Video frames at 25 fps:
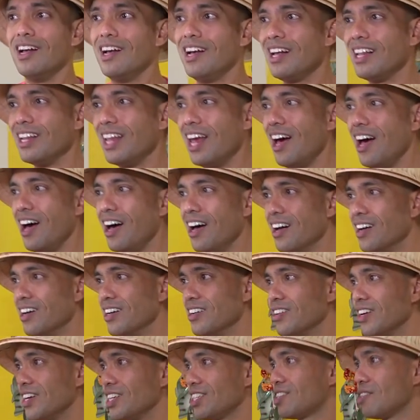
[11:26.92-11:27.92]

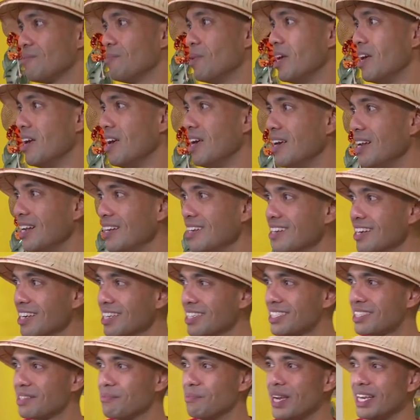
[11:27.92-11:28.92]
Hello, Husherman.
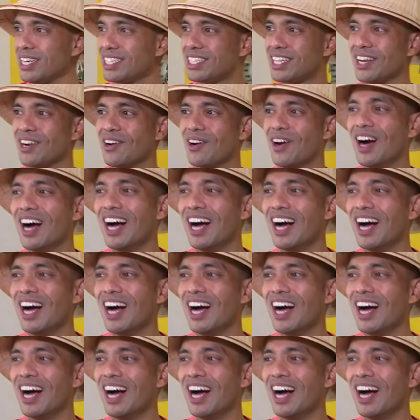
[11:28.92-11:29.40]
Nice to meet you.